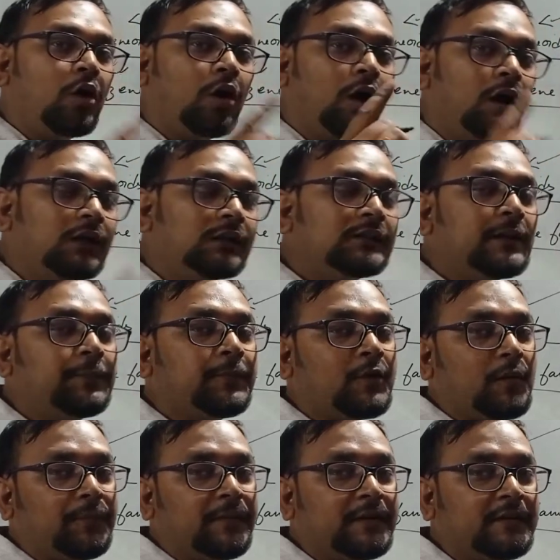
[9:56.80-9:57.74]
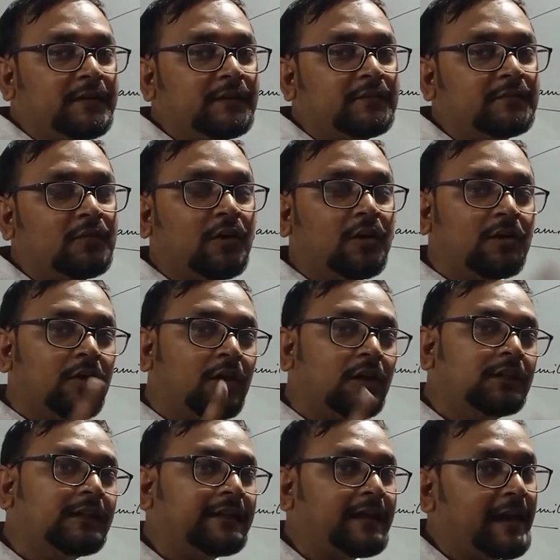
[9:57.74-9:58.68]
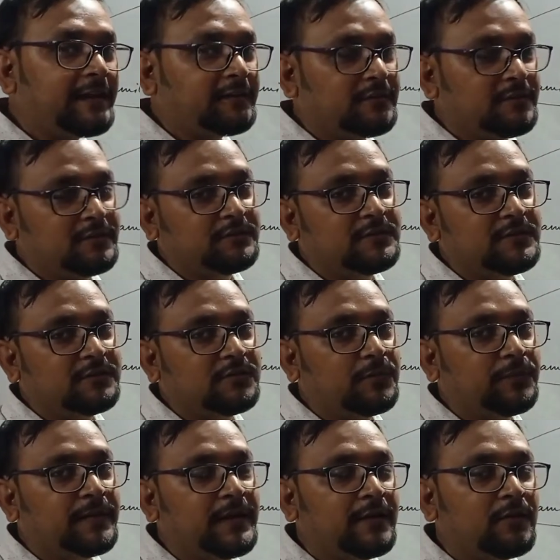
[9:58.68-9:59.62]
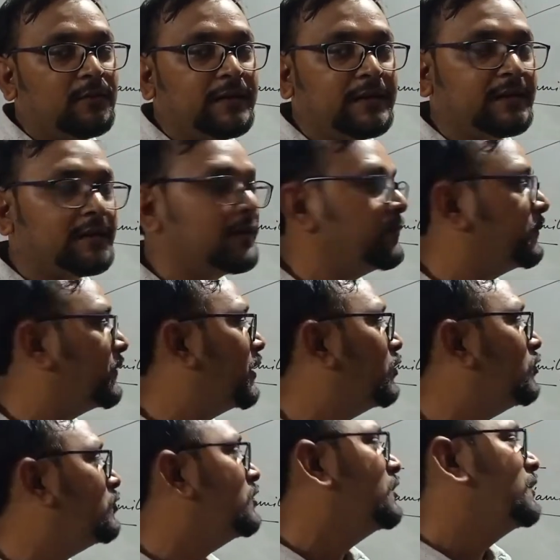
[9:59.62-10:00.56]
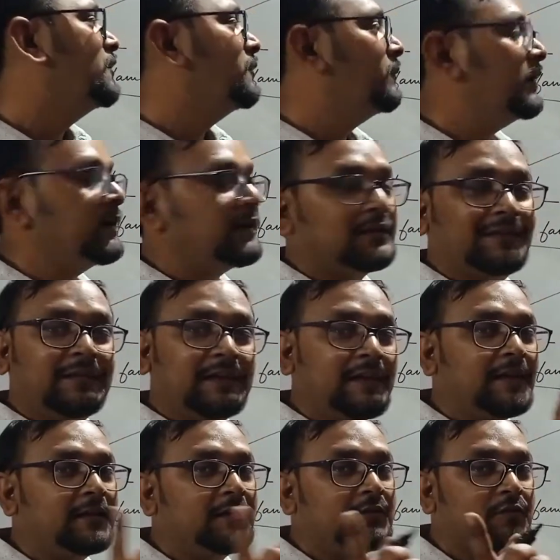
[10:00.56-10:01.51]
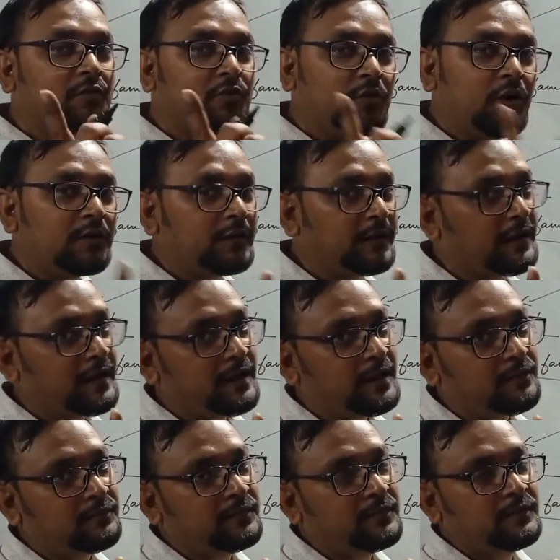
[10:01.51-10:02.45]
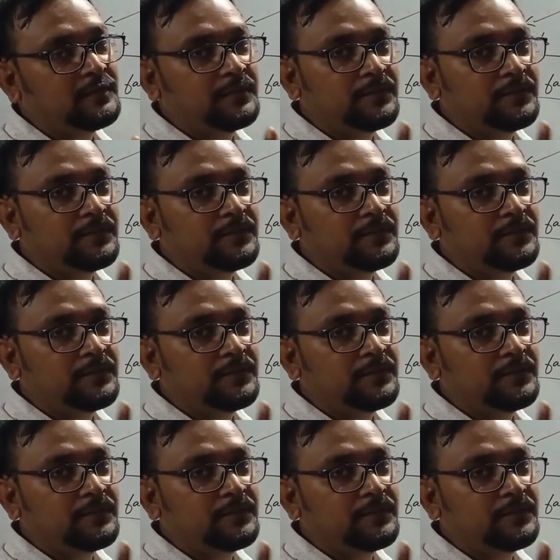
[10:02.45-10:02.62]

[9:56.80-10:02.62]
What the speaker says: all the properties or all the characteristics of an aromatic compound, but they do not have